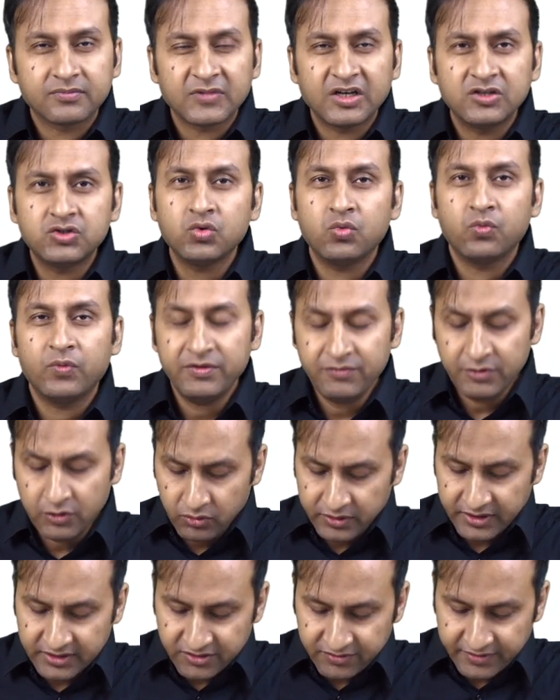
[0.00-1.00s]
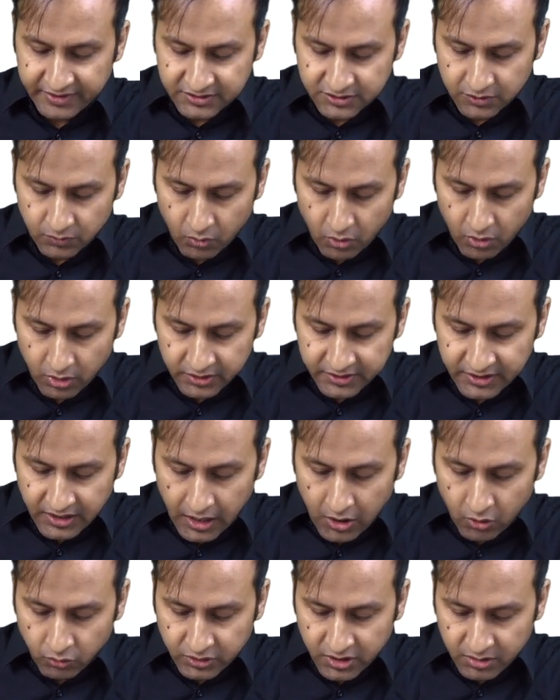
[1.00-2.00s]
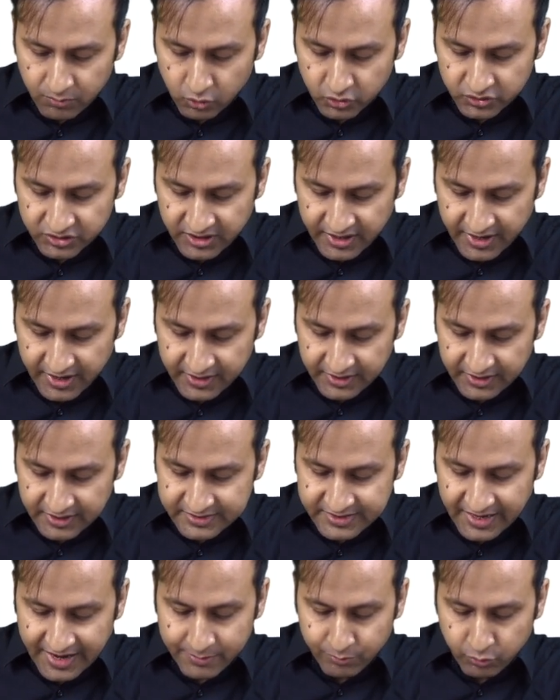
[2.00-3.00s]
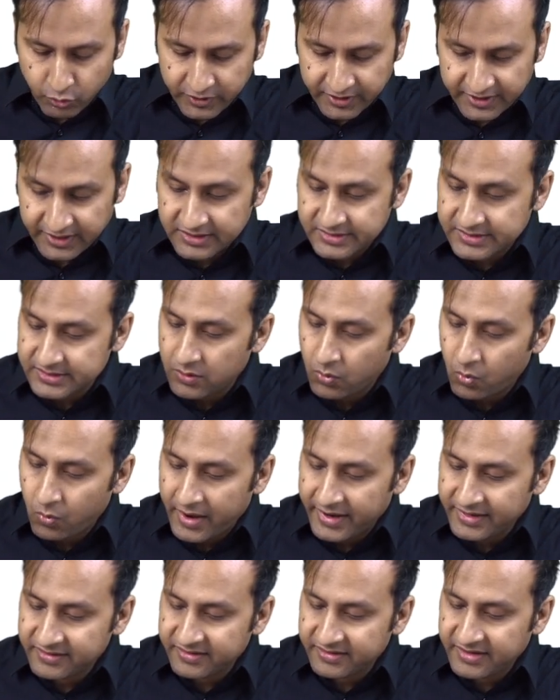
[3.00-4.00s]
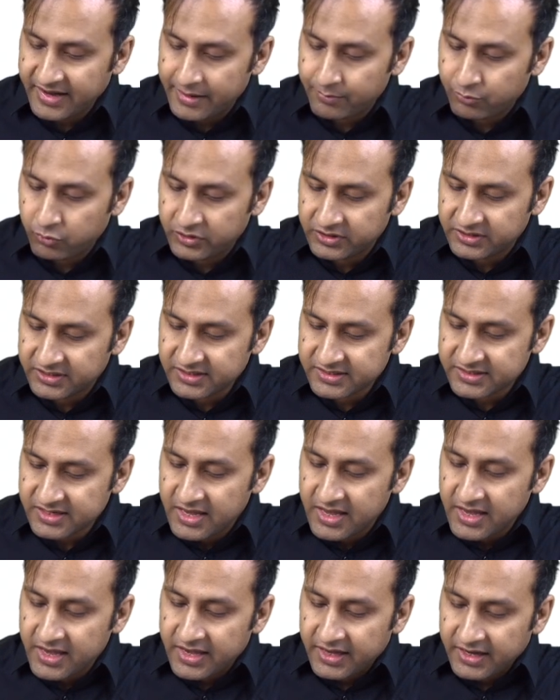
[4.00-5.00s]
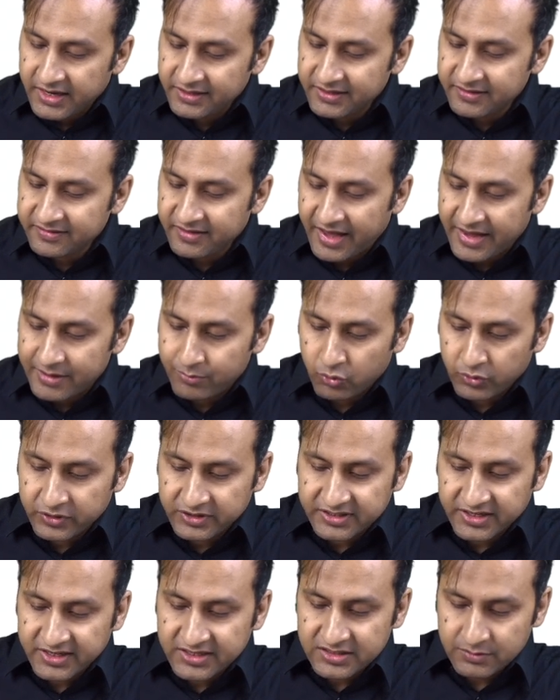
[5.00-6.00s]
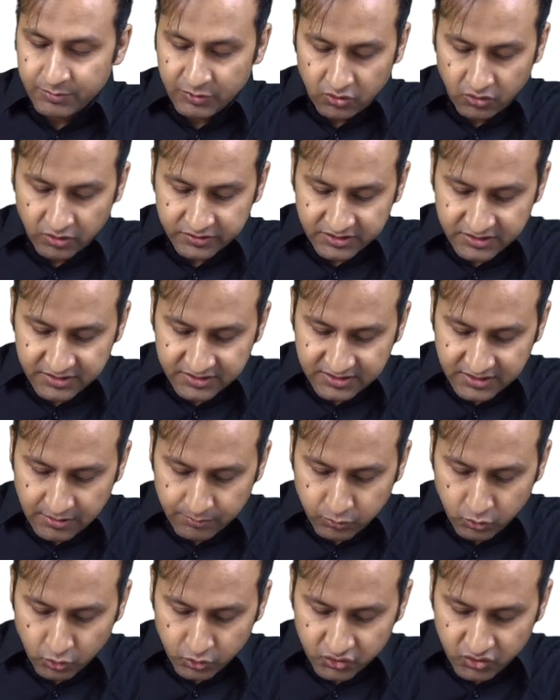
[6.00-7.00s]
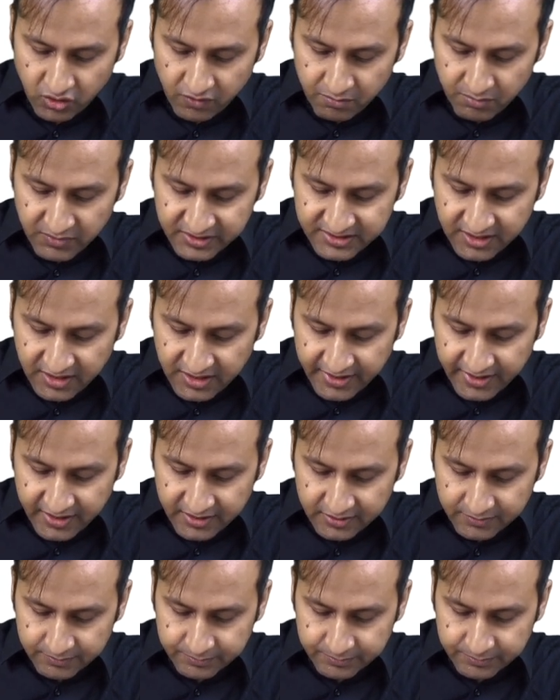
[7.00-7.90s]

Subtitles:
So when we look at the rectal wall, the outermost layer is hypointense. Why is it hypointense? It is hypointense because it is composed of muscle layer.